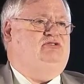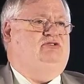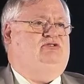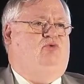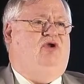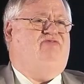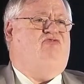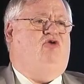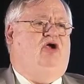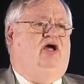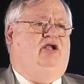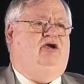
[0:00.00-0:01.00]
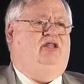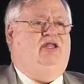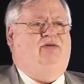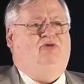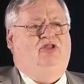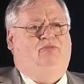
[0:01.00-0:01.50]
There's 2,400 of
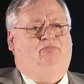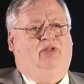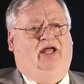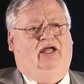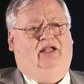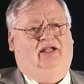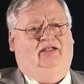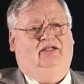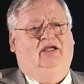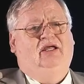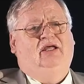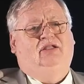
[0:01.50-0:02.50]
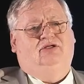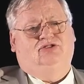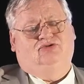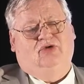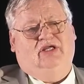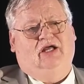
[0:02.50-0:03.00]
them on the planet. There's
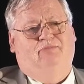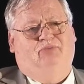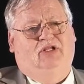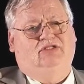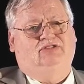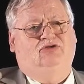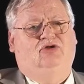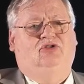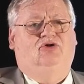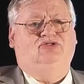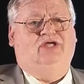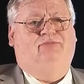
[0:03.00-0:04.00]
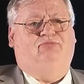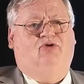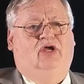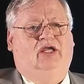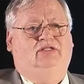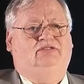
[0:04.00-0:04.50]
3 companies doing those
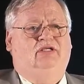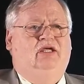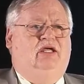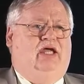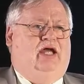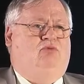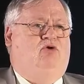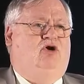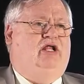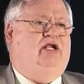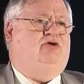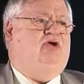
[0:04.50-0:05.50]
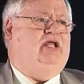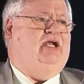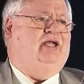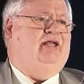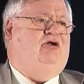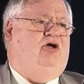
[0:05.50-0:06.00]
upgrades, and we're
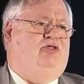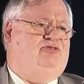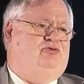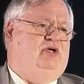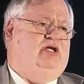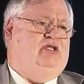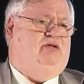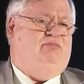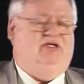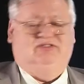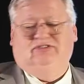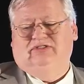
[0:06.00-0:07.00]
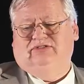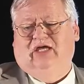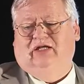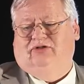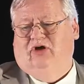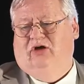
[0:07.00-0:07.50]
integrated in all 3 of them as the
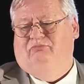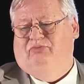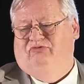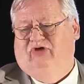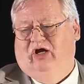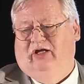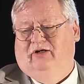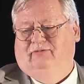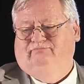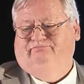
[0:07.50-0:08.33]
SATCOM provider.